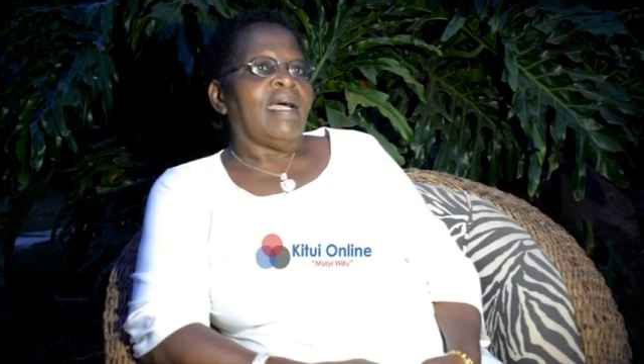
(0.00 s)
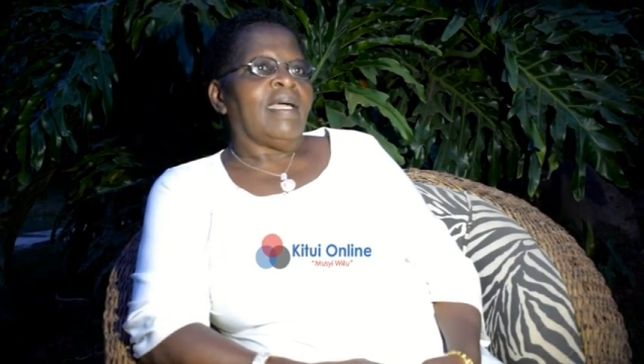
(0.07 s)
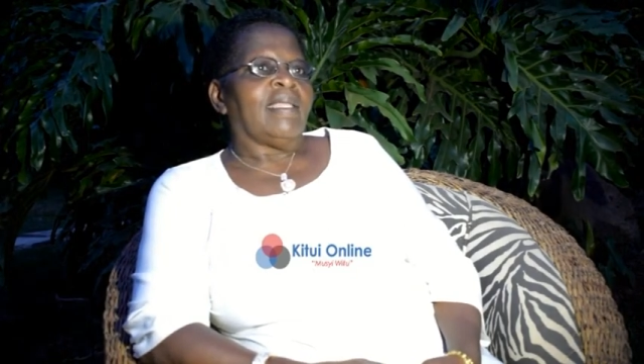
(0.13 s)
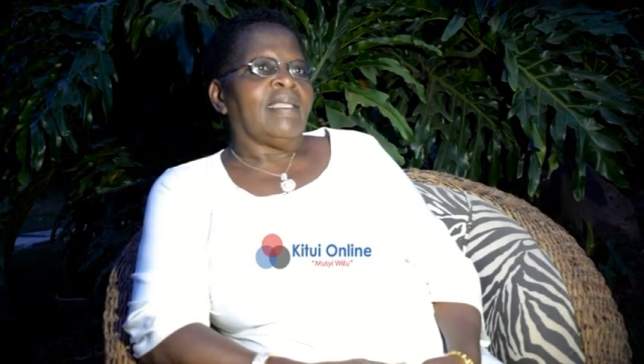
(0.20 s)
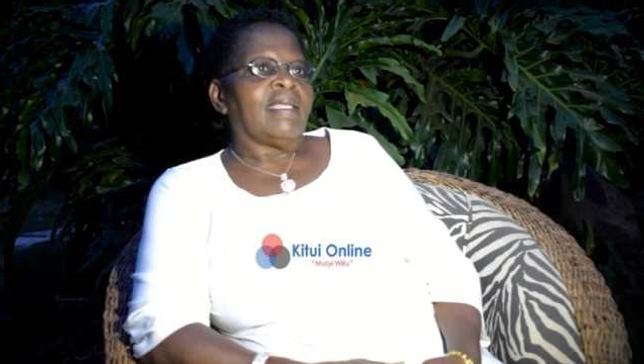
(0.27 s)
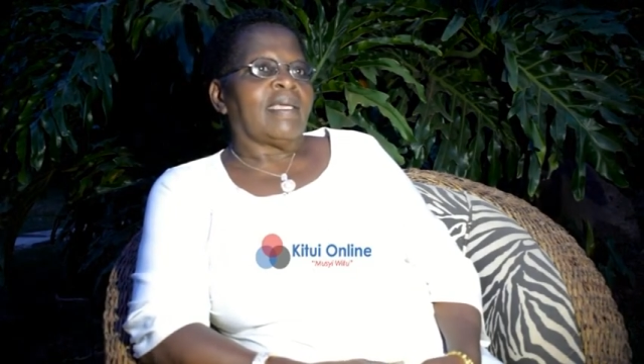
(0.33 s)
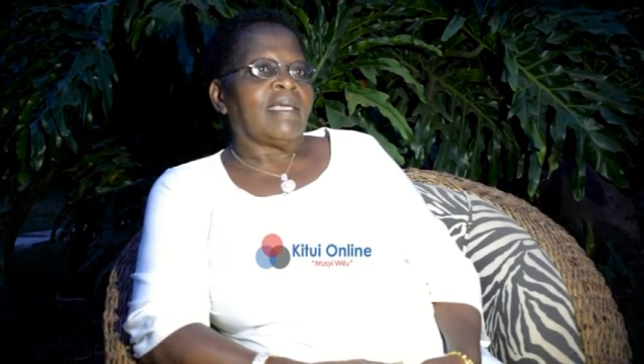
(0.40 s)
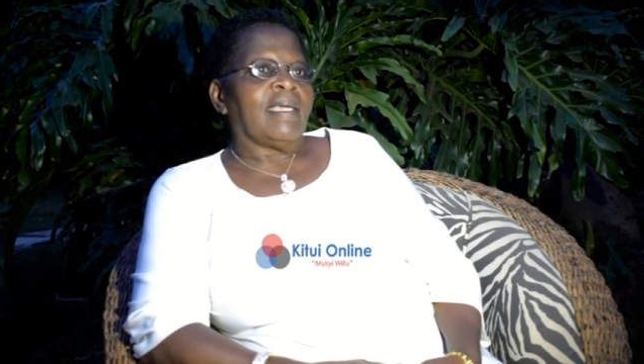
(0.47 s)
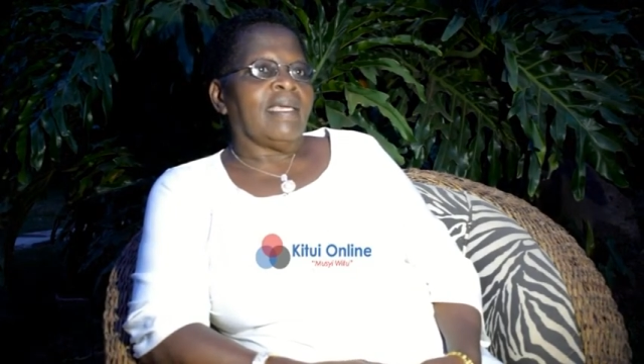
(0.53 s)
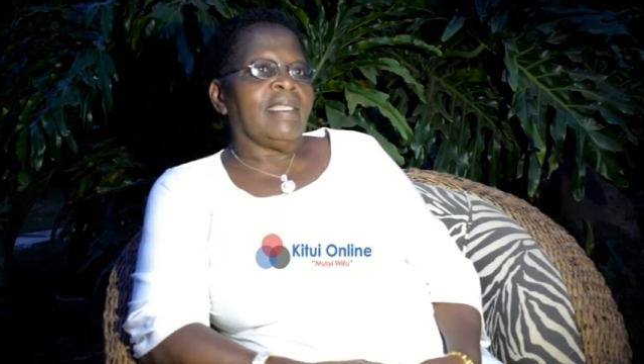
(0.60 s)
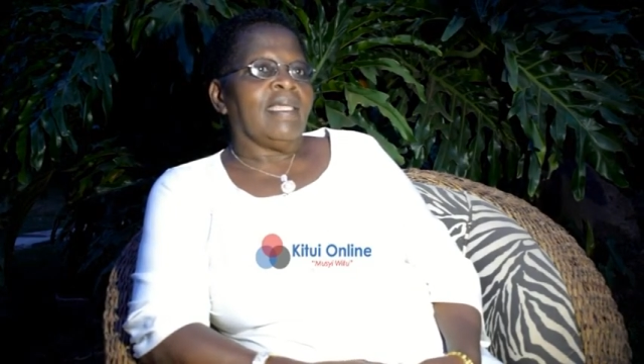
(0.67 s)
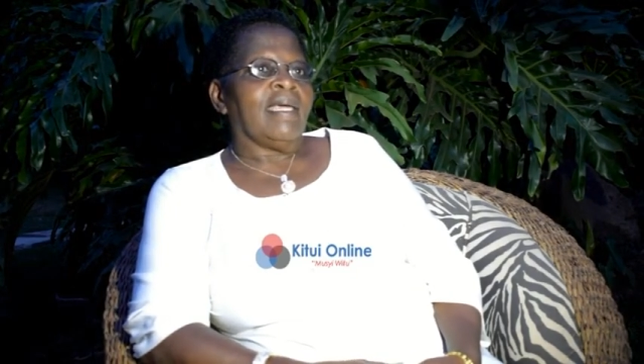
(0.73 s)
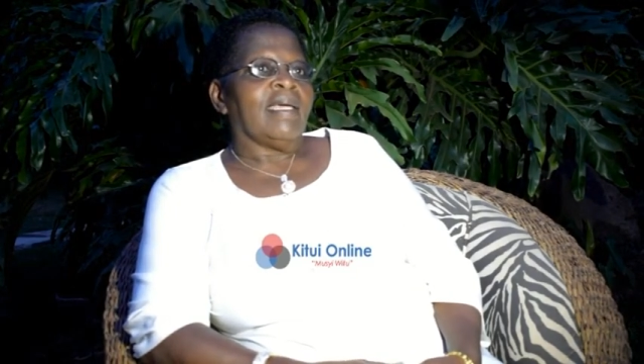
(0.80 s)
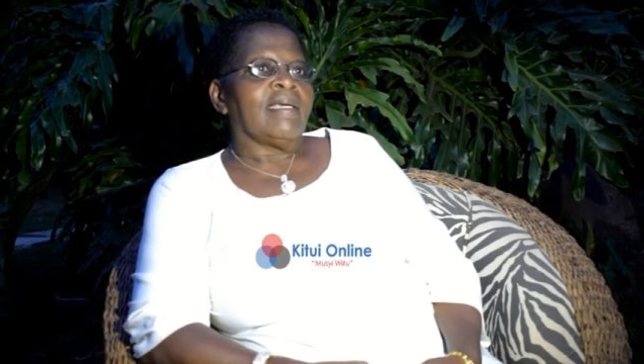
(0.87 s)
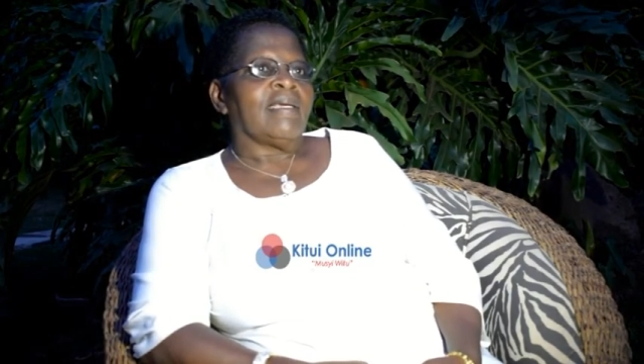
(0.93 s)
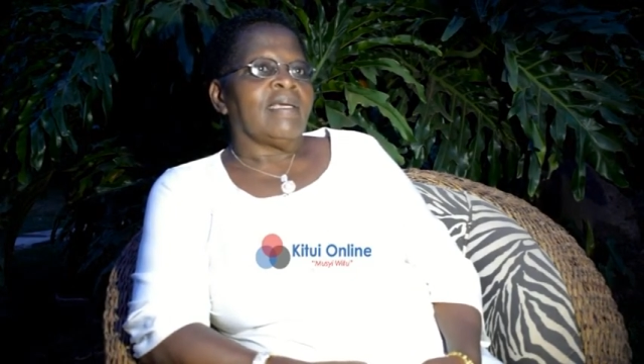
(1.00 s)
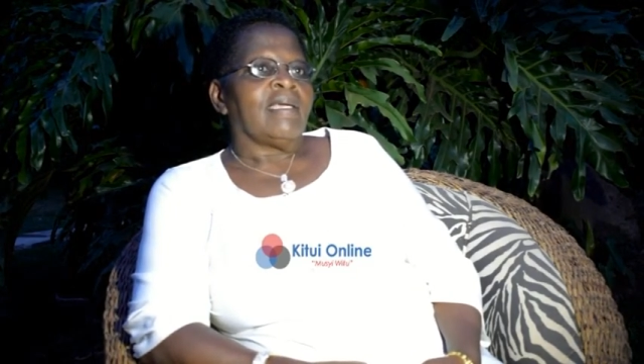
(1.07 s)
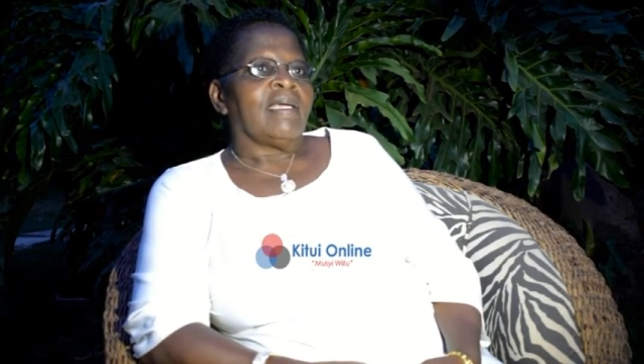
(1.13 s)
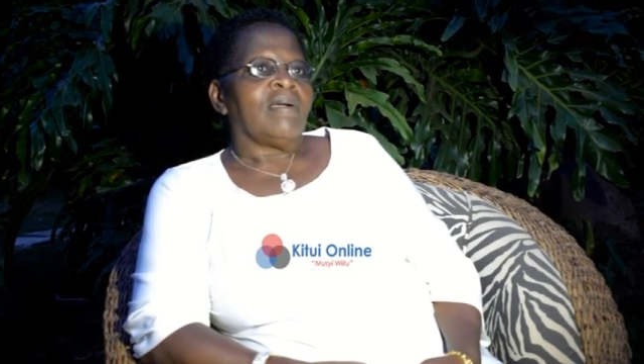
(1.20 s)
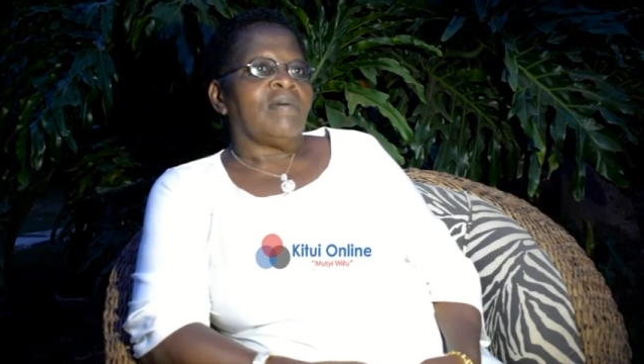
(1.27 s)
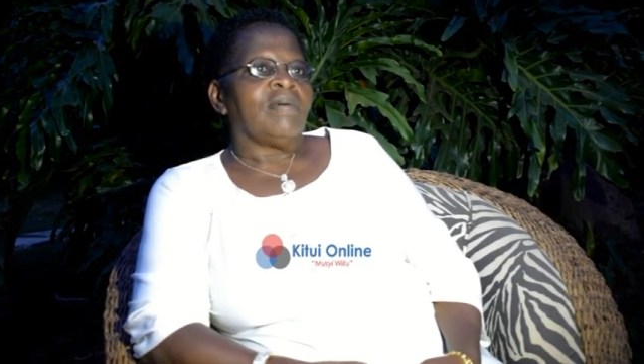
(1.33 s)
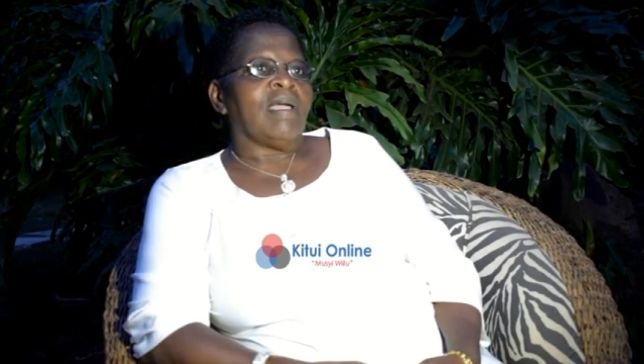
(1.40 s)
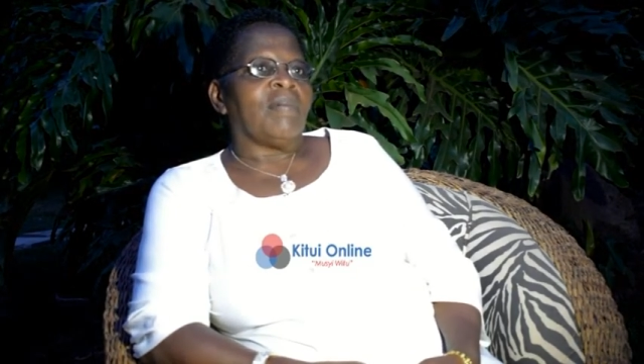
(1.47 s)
and Kenya, we